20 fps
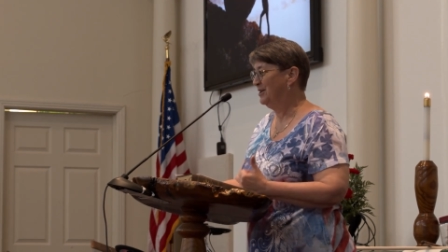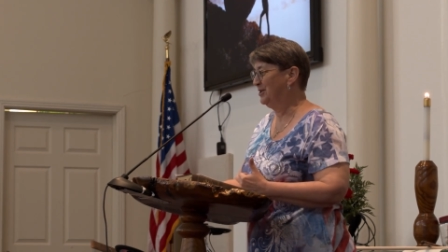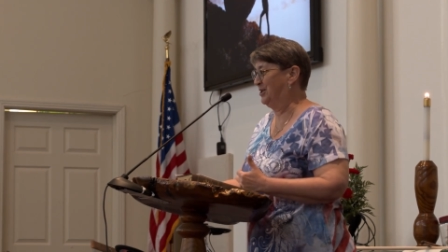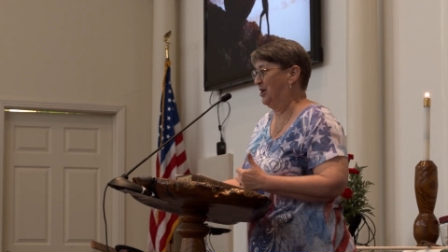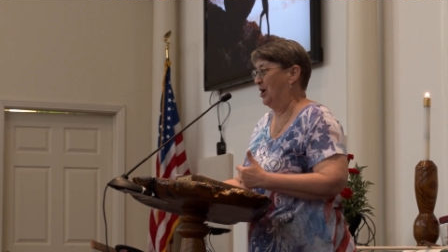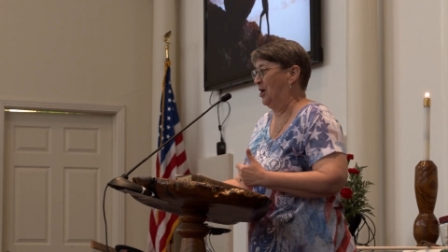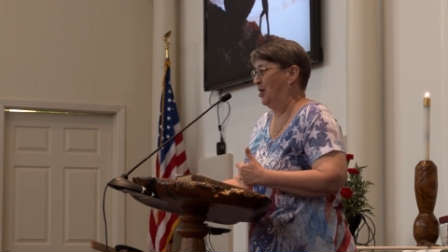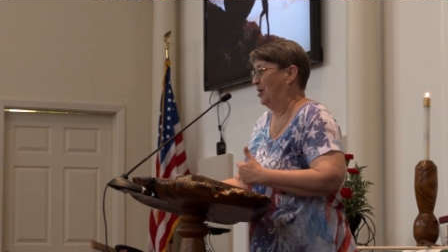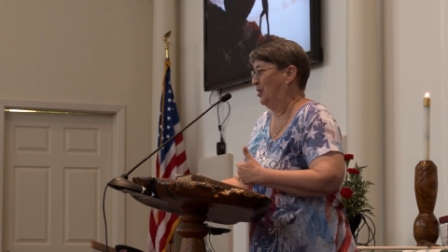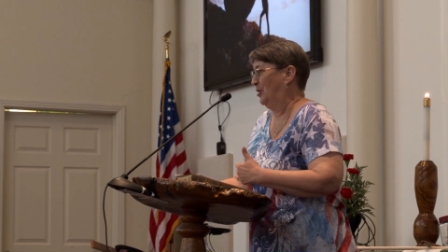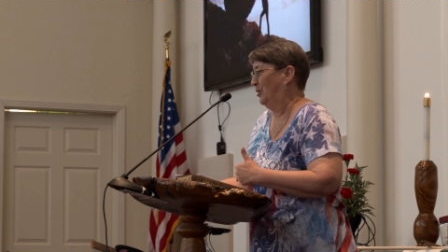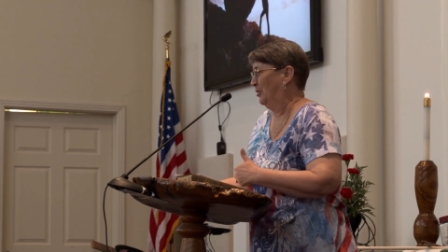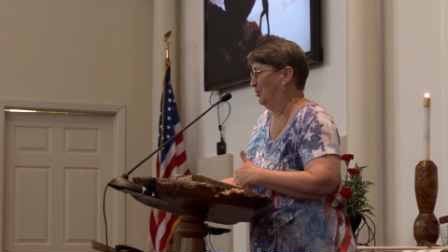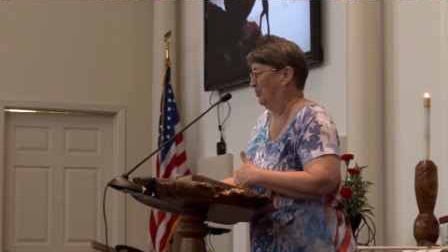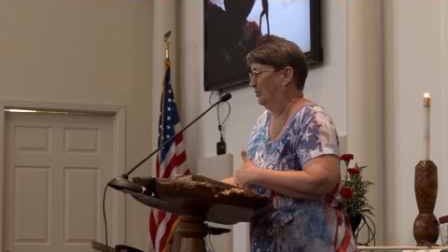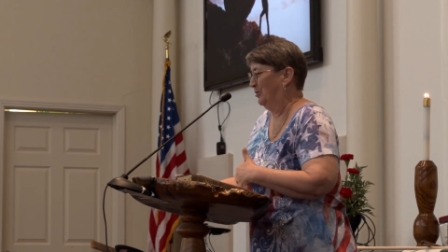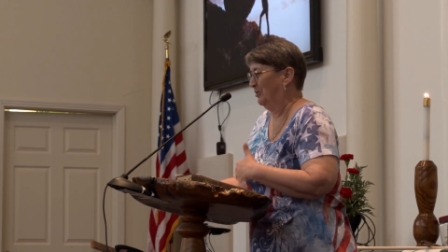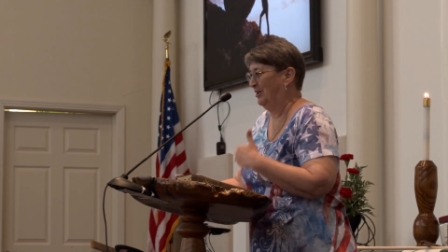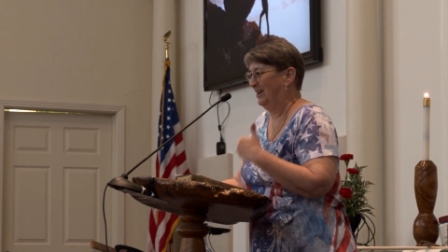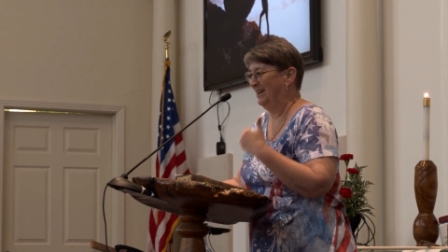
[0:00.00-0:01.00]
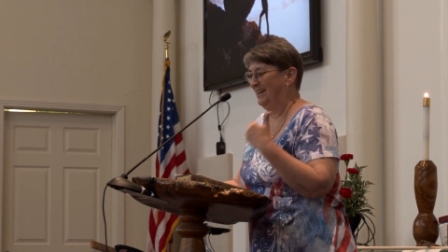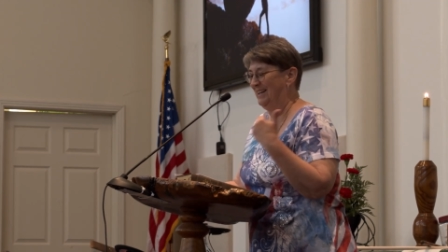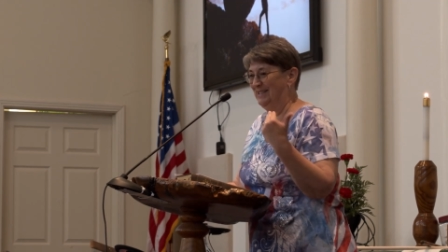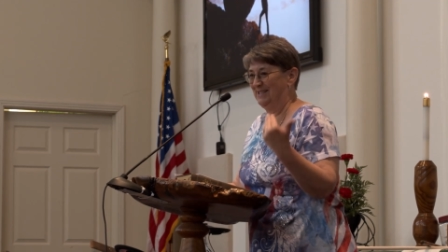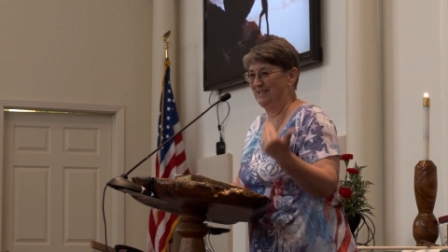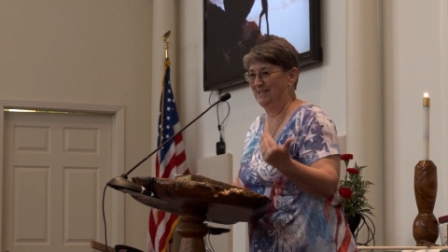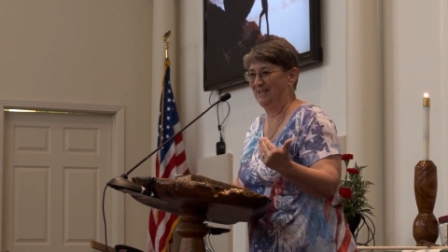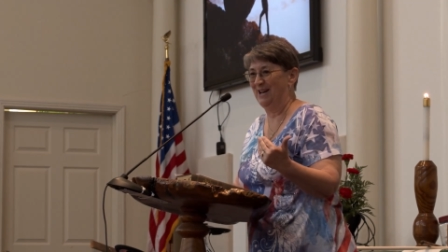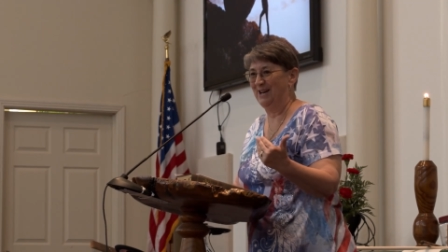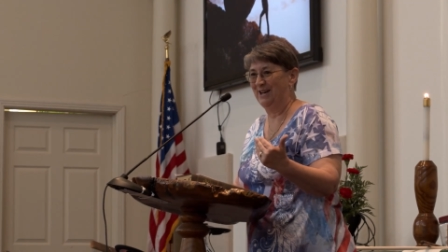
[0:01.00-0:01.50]
So
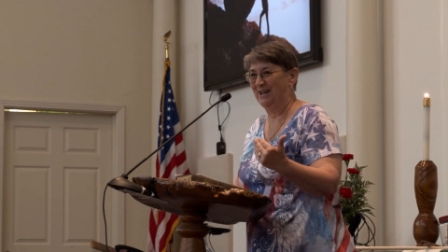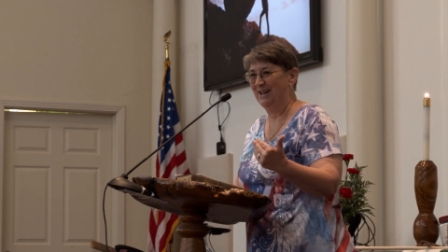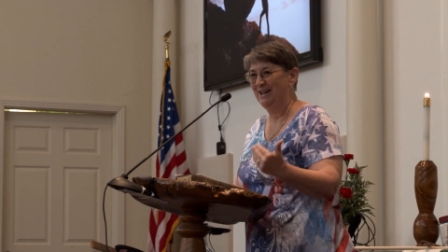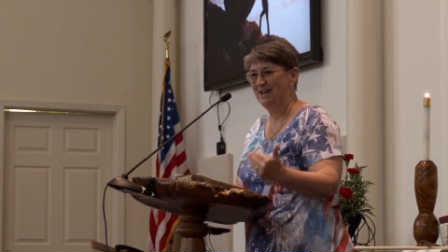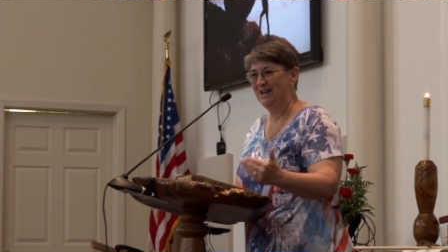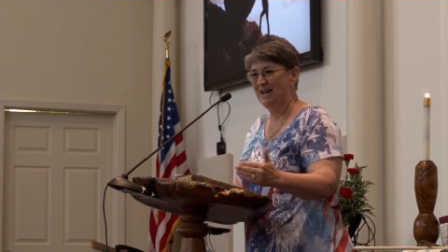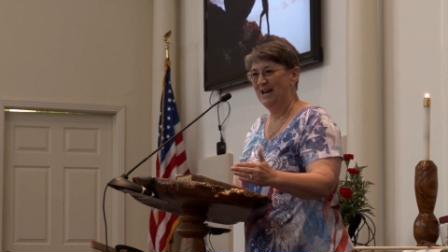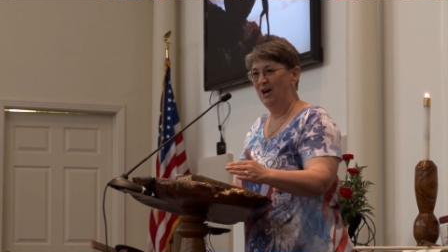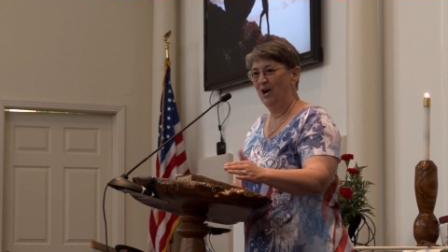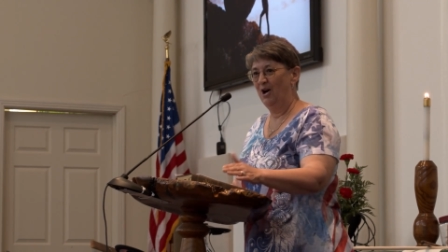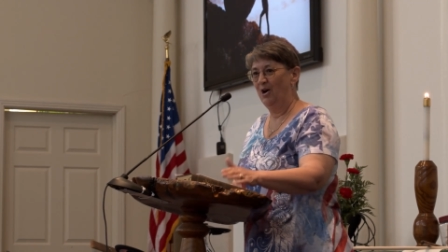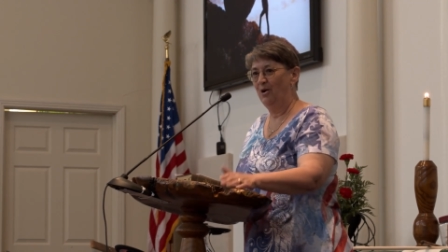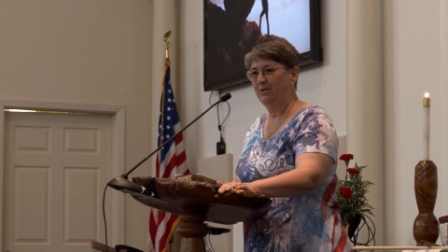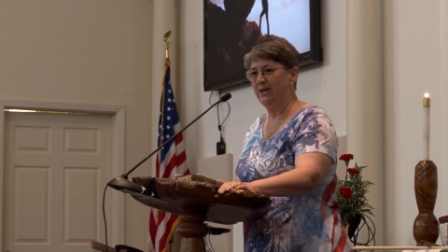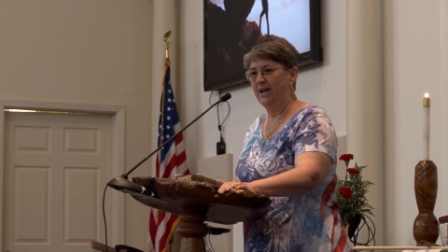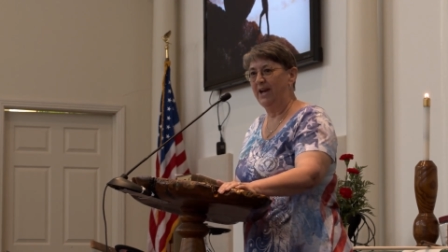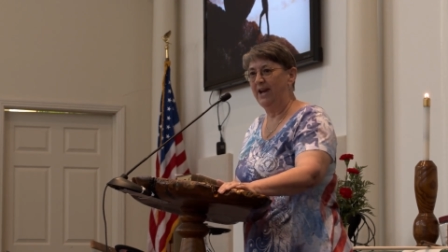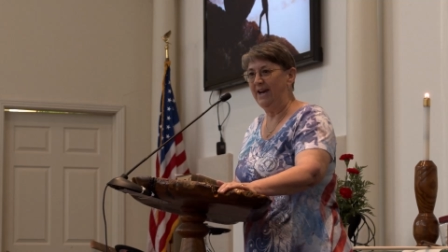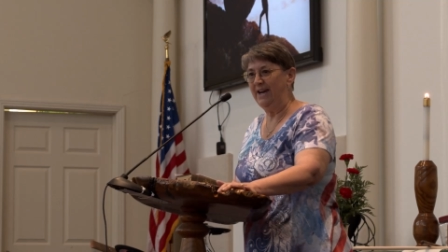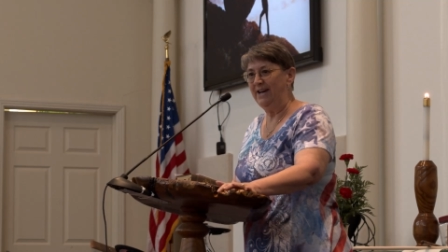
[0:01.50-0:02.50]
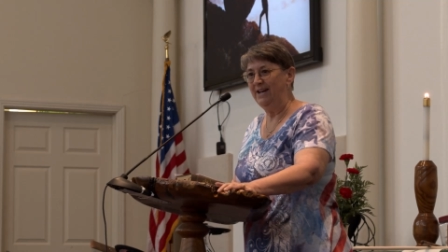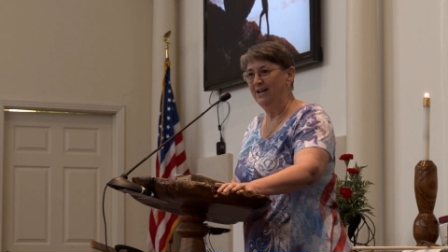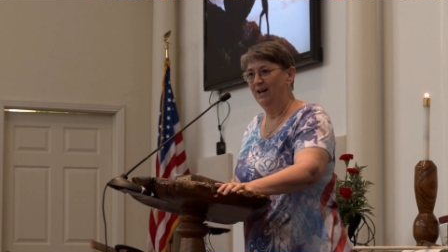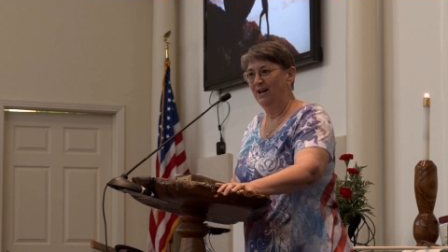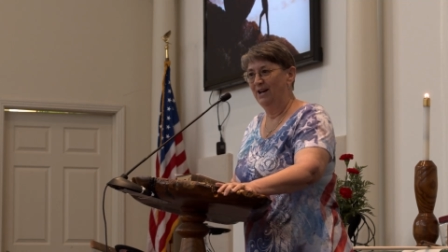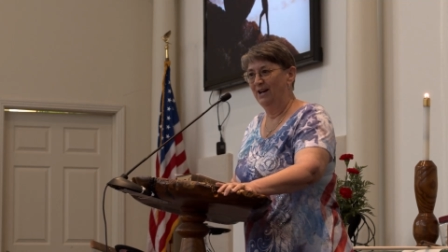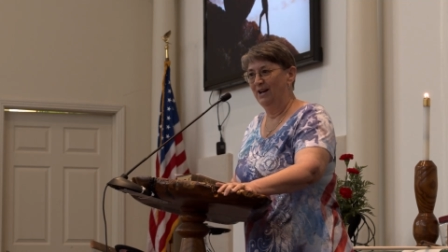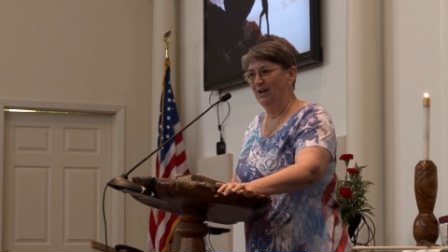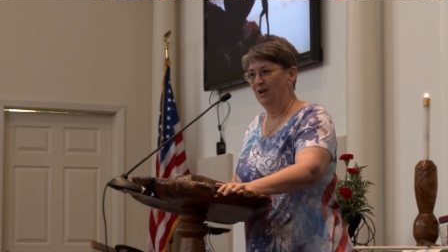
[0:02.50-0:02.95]
it's like, okay,